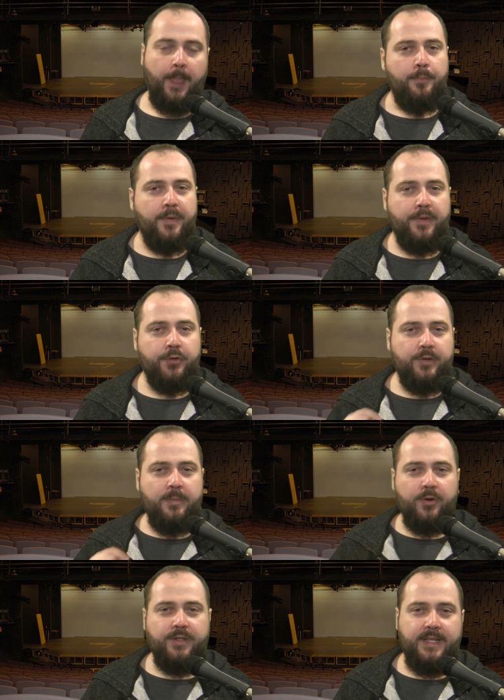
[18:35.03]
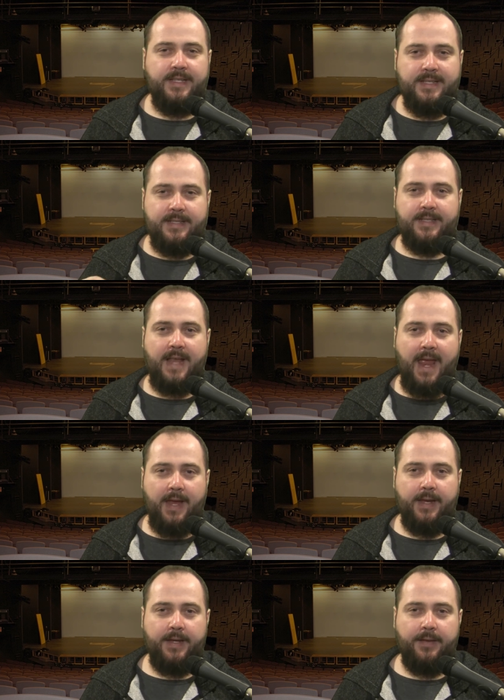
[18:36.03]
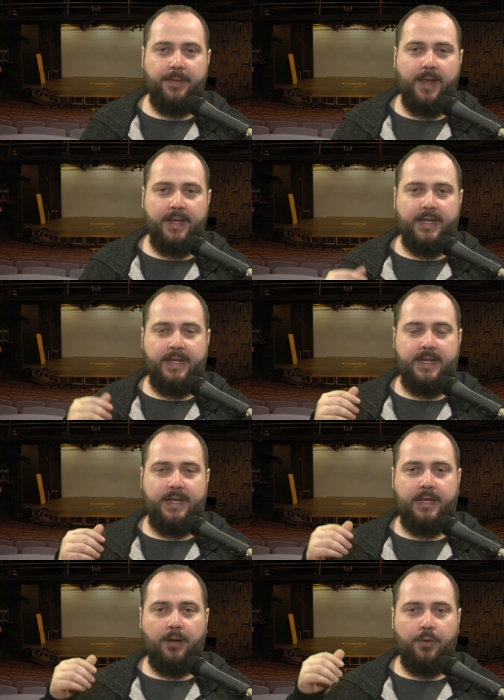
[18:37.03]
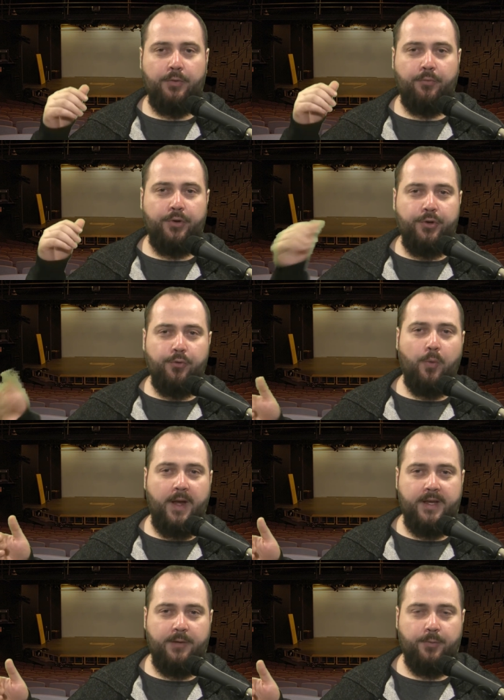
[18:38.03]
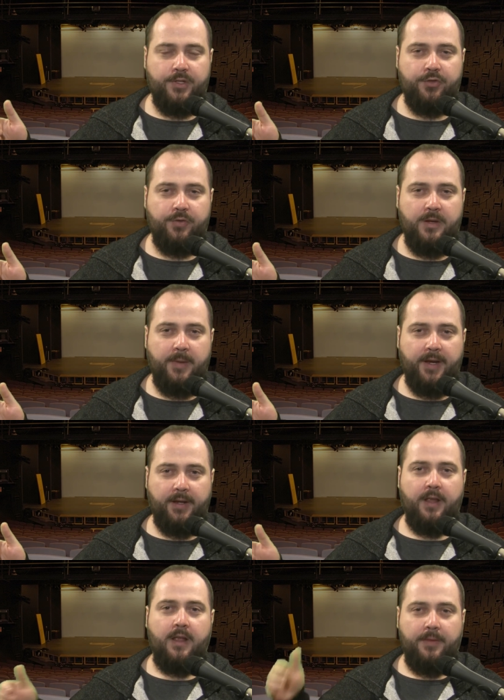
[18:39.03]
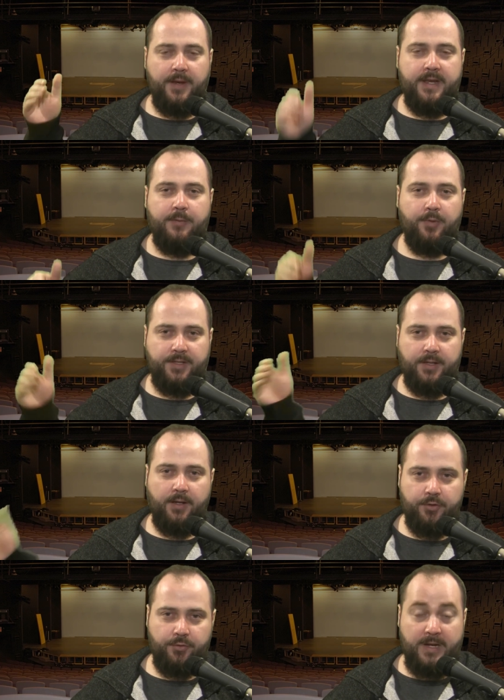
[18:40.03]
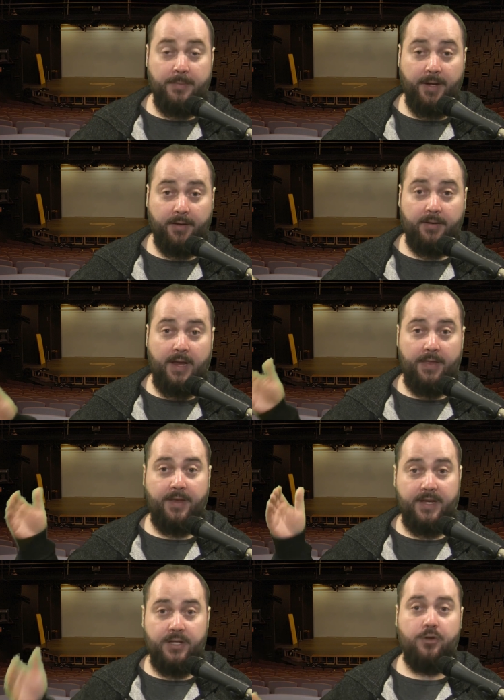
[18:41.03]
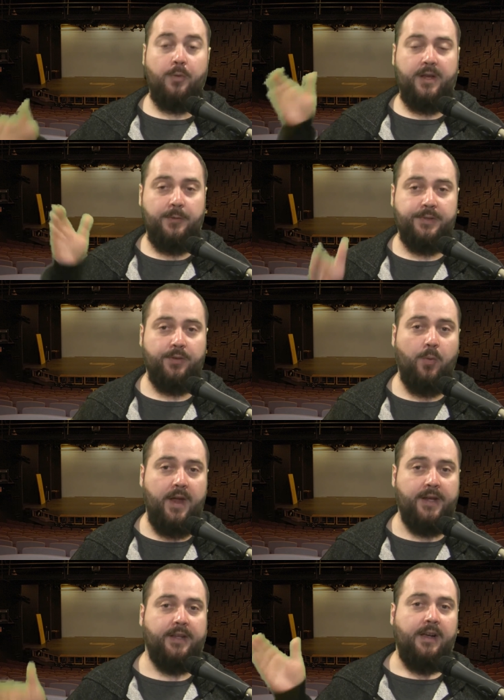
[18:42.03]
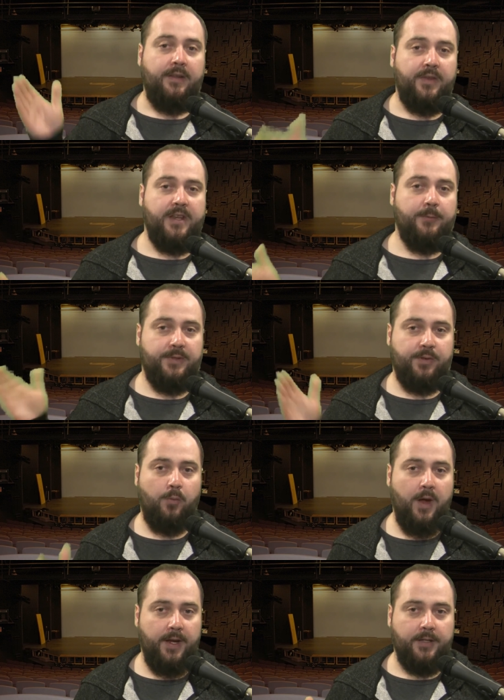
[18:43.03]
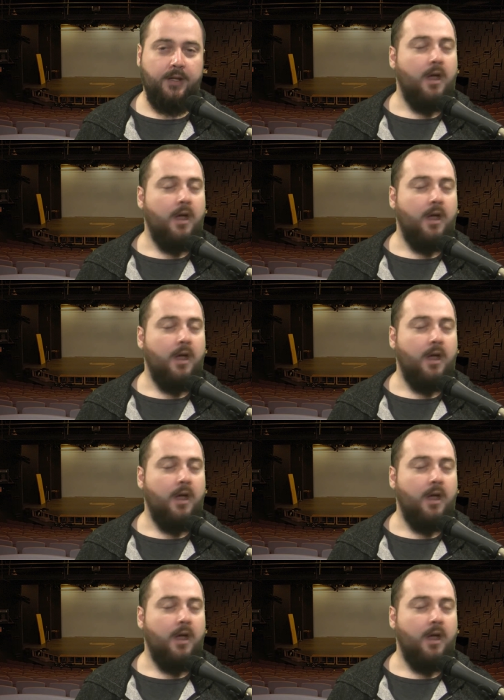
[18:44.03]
But the dreamer didn't say that he knew when he was dreaming that he was dreaming, and that he knew when he was awake that he was awake.